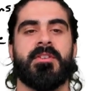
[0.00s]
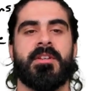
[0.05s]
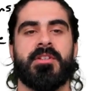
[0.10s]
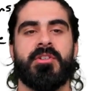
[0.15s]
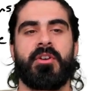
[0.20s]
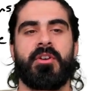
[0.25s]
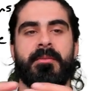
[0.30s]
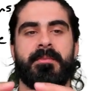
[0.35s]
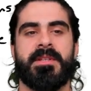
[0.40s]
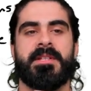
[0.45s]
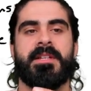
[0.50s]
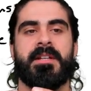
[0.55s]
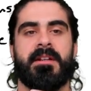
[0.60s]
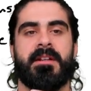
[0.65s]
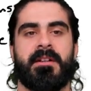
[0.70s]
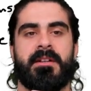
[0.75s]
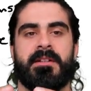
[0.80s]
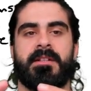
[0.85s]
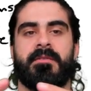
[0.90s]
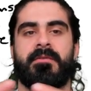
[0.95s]
So it's not a
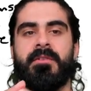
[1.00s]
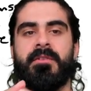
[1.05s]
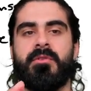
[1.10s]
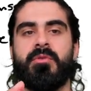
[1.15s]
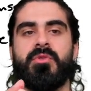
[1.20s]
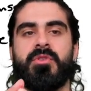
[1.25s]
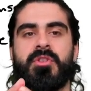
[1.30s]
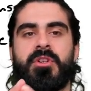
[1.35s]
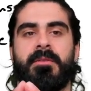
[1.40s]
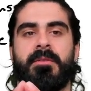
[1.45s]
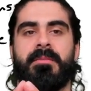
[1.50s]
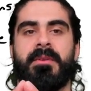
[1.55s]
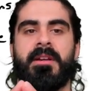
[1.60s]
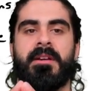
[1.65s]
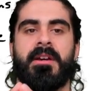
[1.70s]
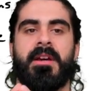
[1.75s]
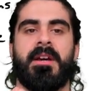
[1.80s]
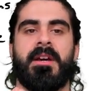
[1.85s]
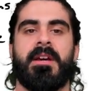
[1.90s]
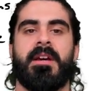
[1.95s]
particularly difficult topic,